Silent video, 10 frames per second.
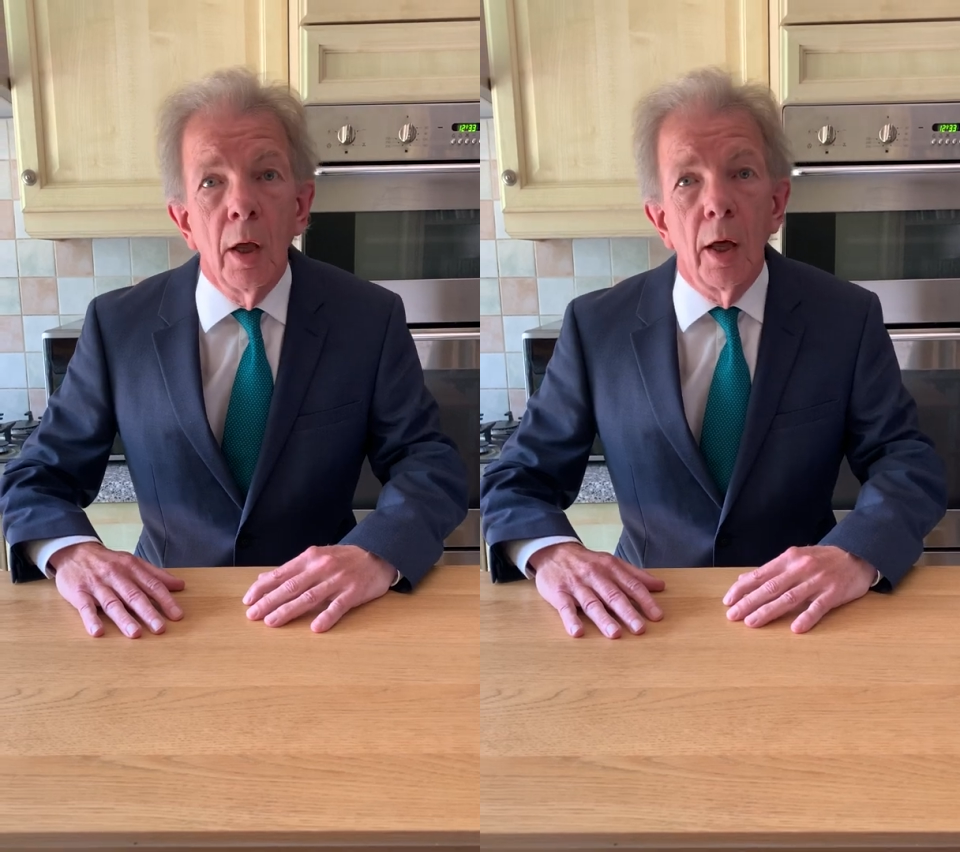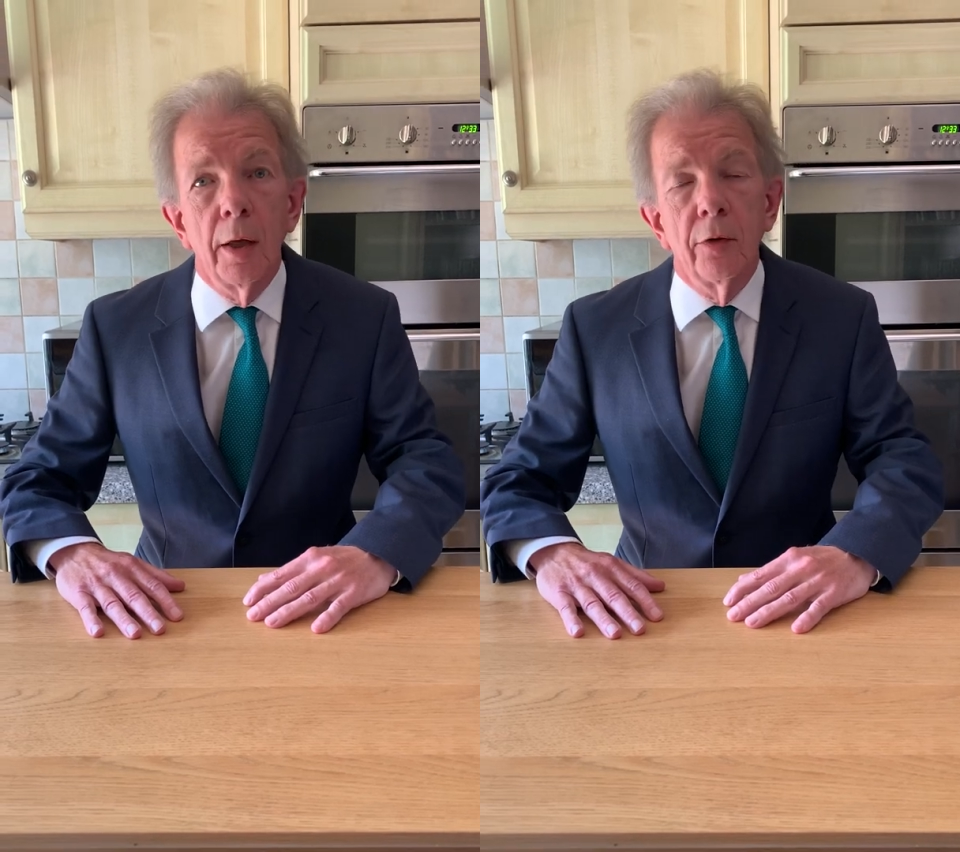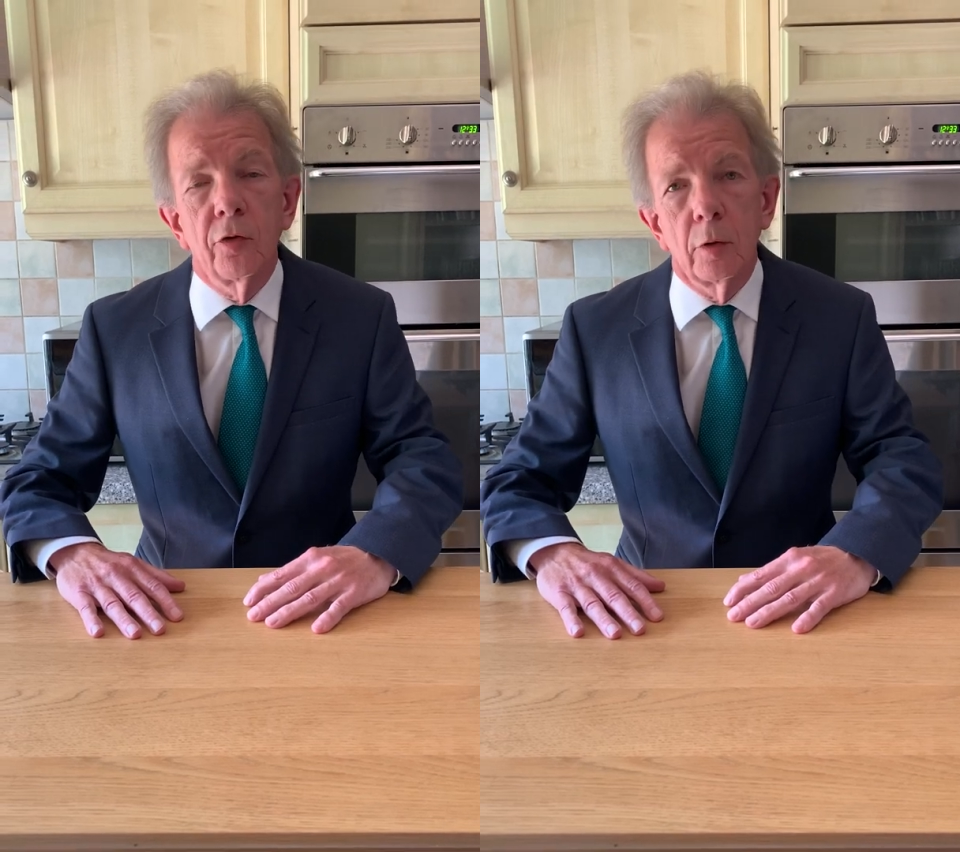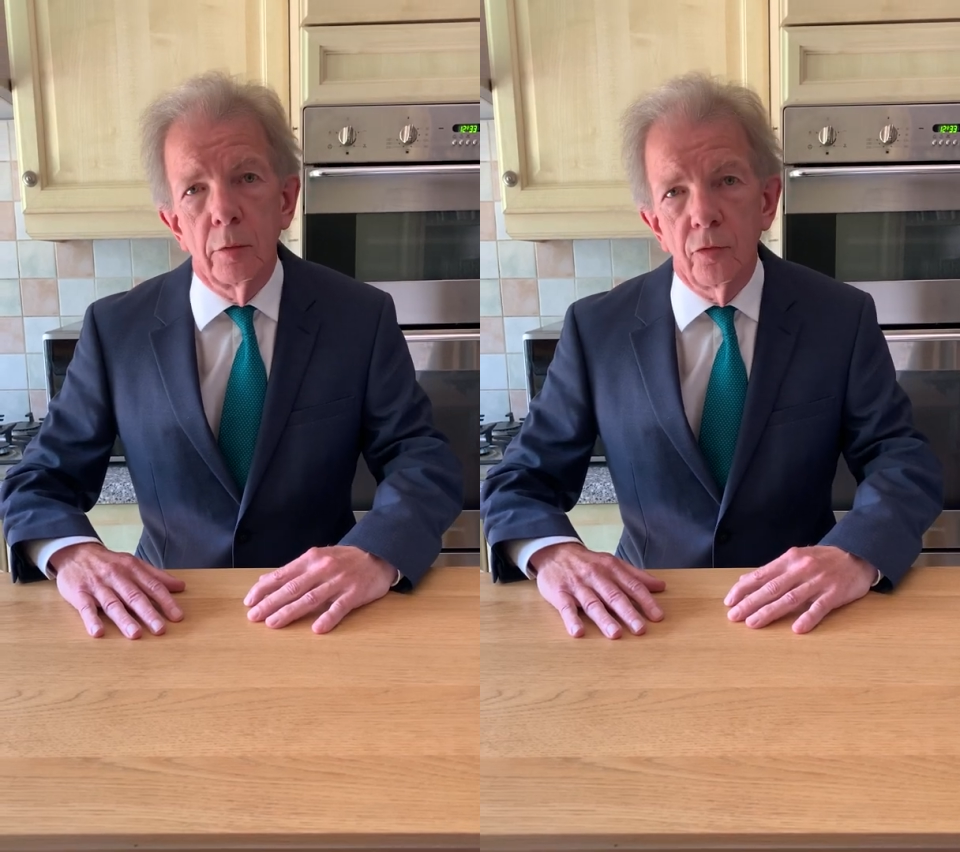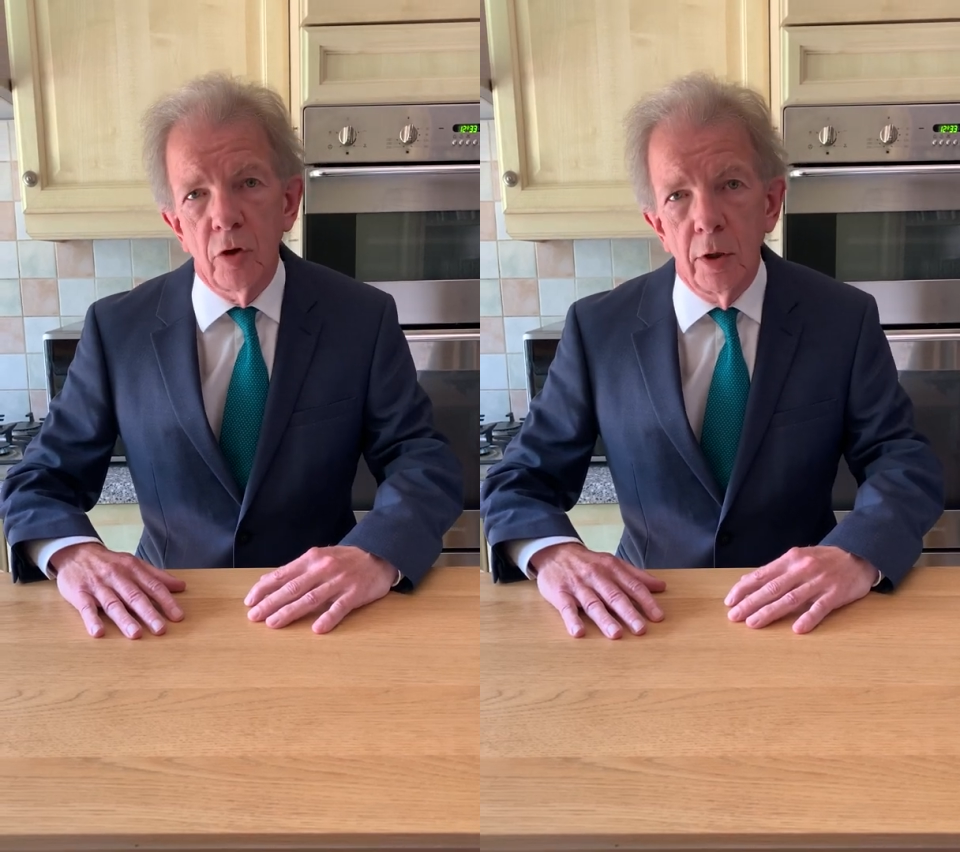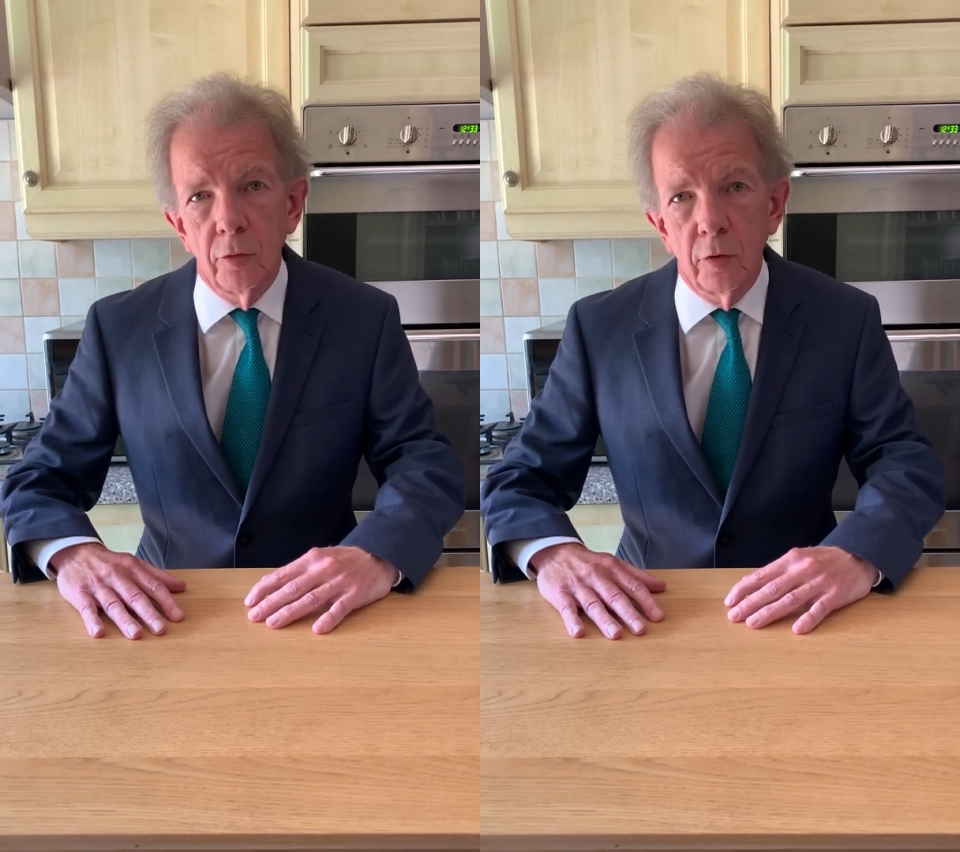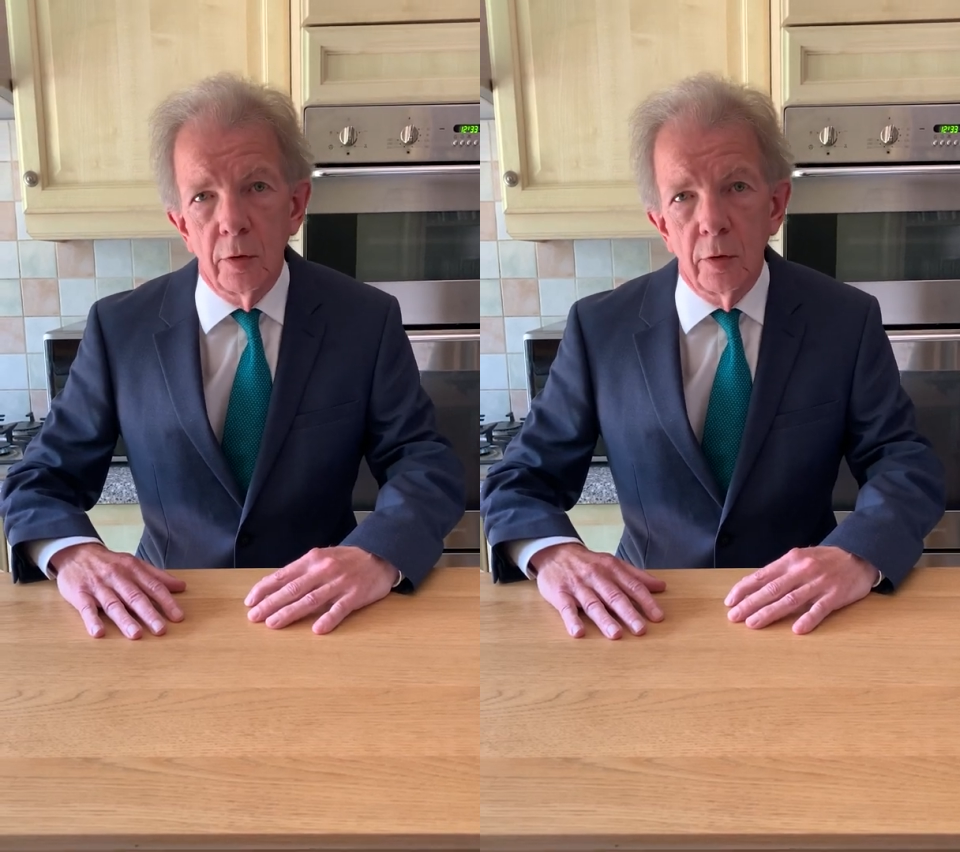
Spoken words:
and so we've changed